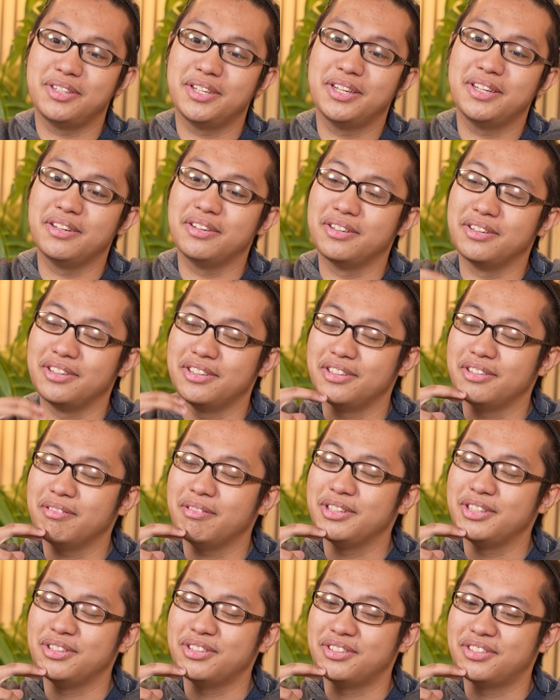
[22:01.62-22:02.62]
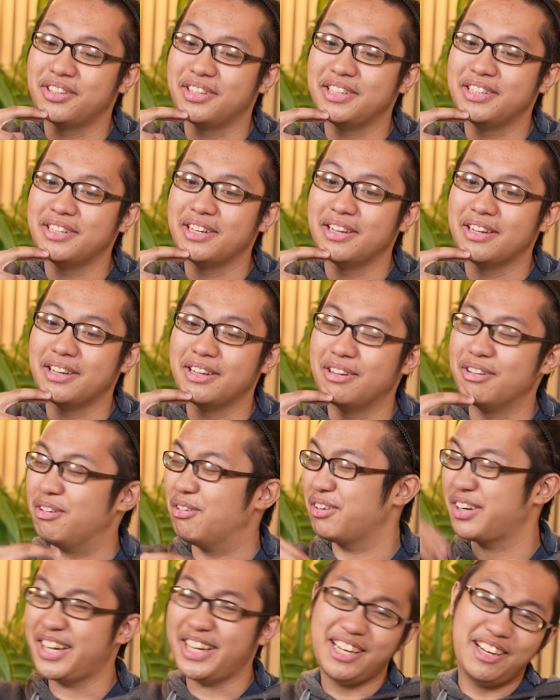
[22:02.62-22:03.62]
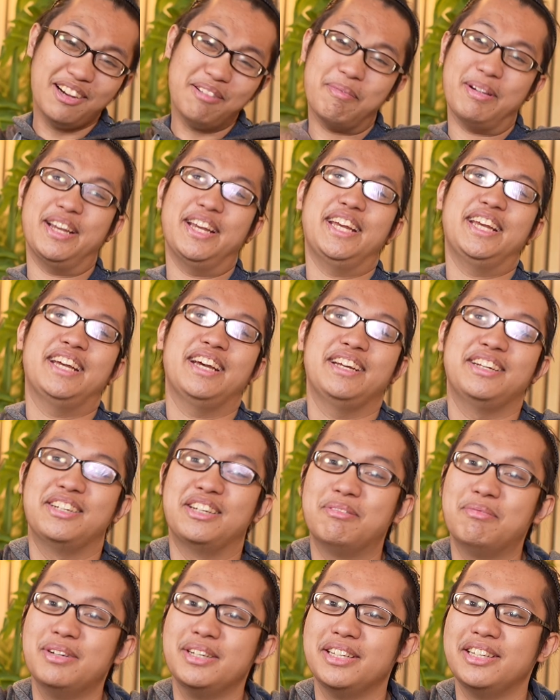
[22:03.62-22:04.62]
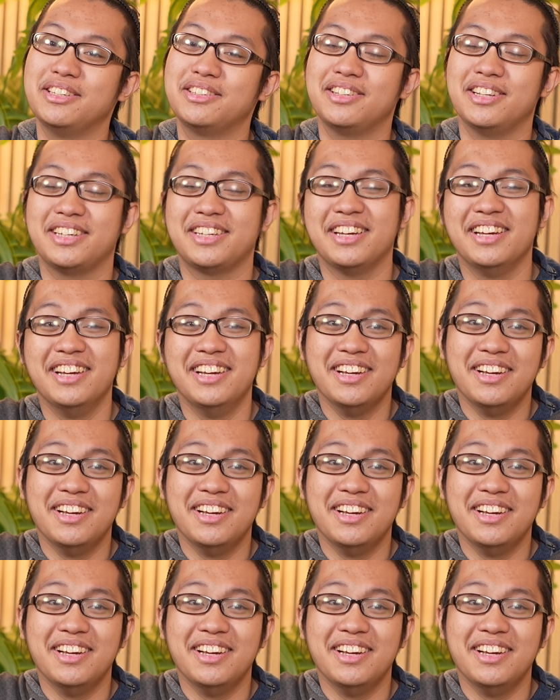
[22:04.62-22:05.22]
din, when you say na okay lang, may AI naman, it's like